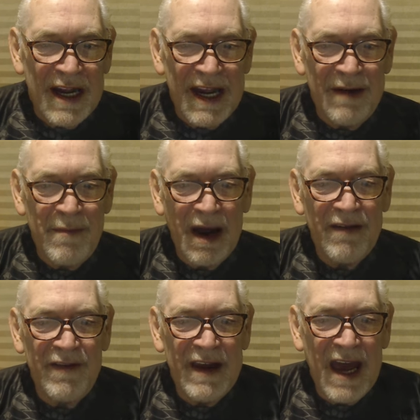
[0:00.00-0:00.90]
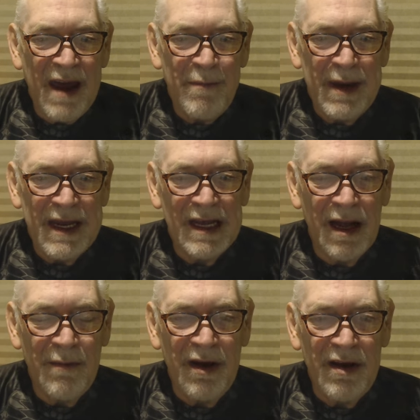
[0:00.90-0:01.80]
in my VIP
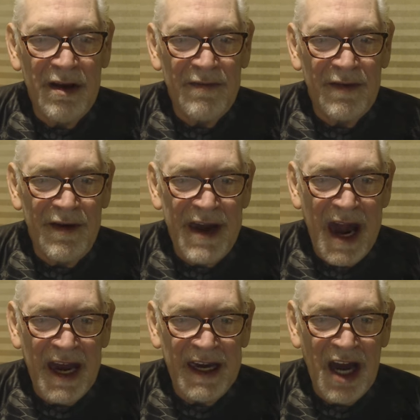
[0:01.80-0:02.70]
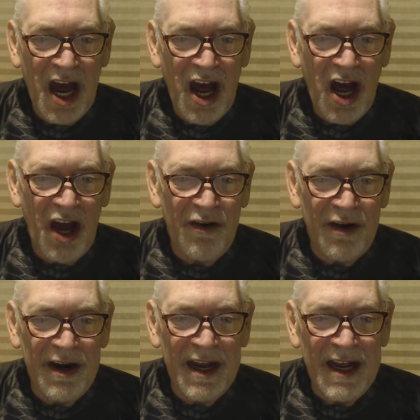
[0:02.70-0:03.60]
club for
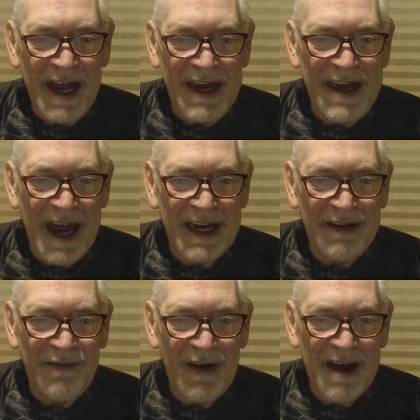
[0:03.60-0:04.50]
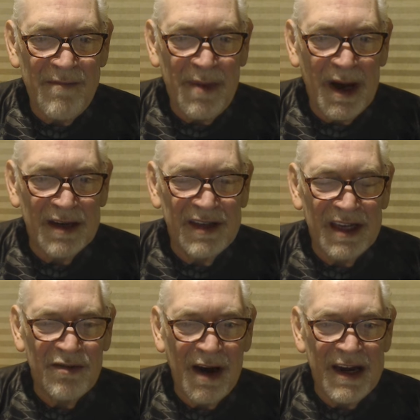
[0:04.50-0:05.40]
$995.
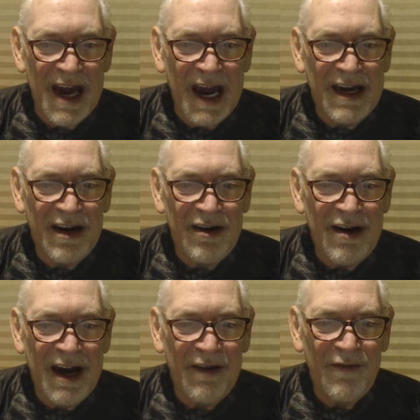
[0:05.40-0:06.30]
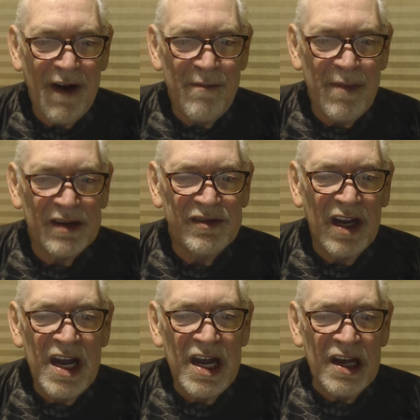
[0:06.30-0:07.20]
That's right, $995
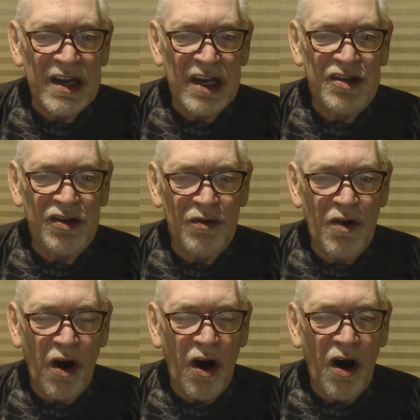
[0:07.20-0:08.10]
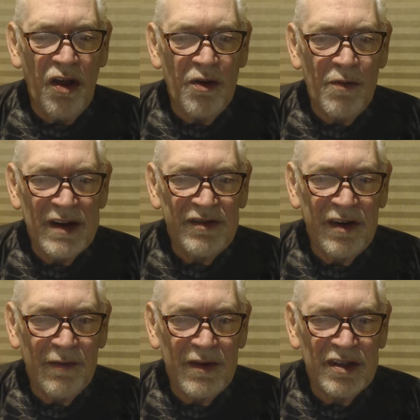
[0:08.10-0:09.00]
gets you all the
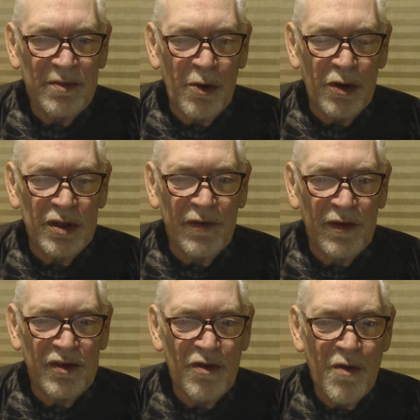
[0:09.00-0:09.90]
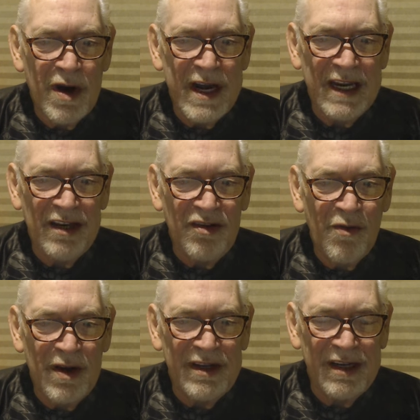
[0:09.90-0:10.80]
rest of the sports for
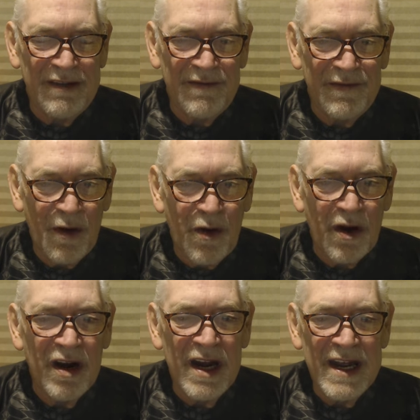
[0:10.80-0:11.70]
2024.